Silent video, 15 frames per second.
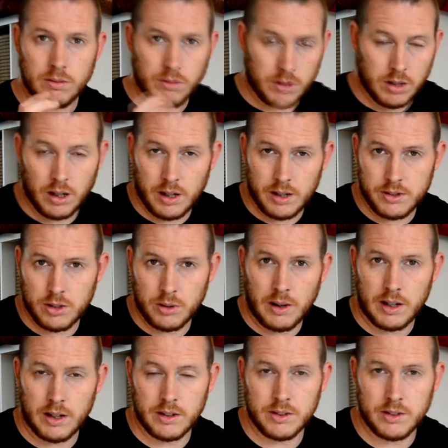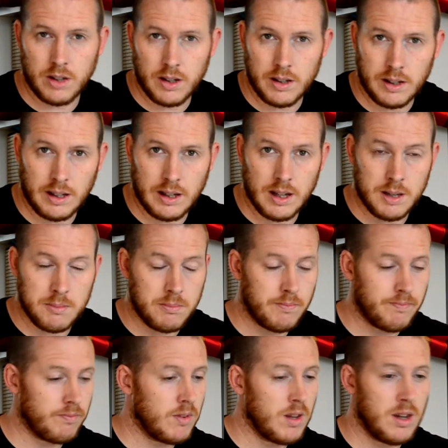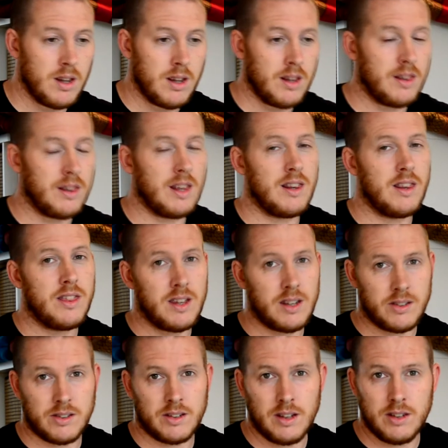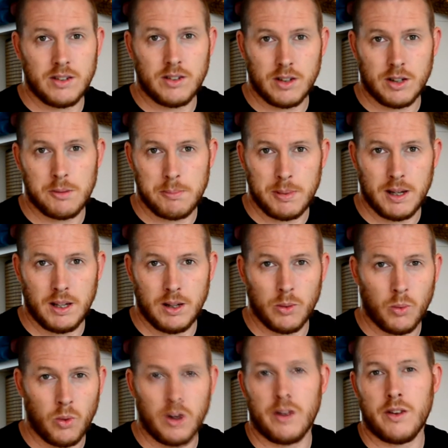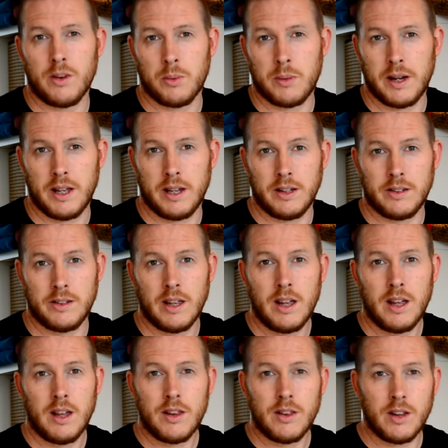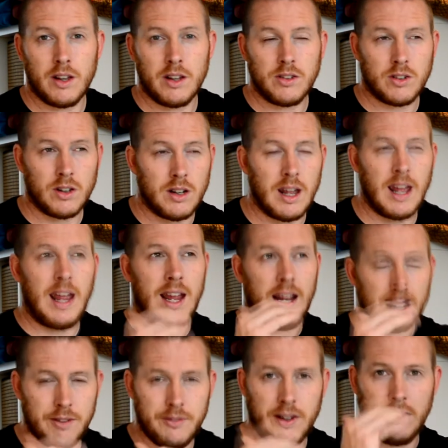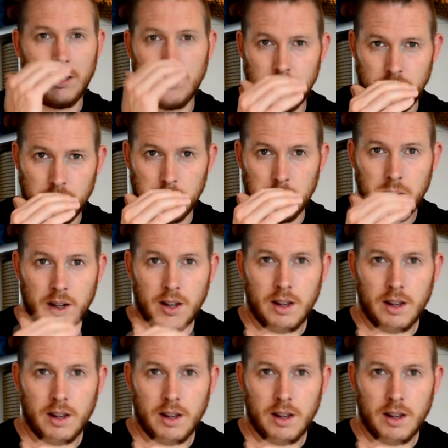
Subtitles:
cards that you had at the start of the game, then this is going to be one of the ways that is going to elevate you